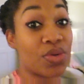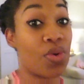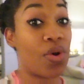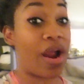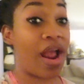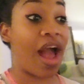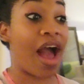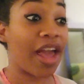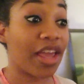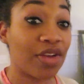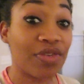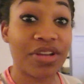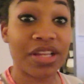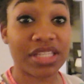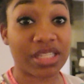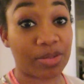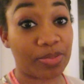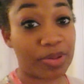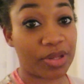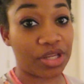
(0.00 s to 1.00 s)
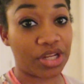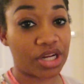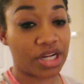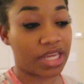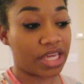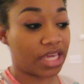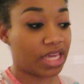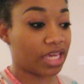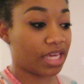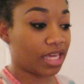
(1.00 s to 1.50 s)
or how you discipline your
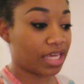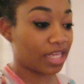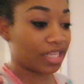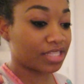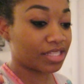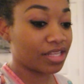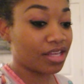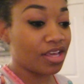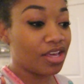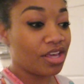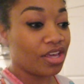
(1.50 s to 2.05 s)
kids.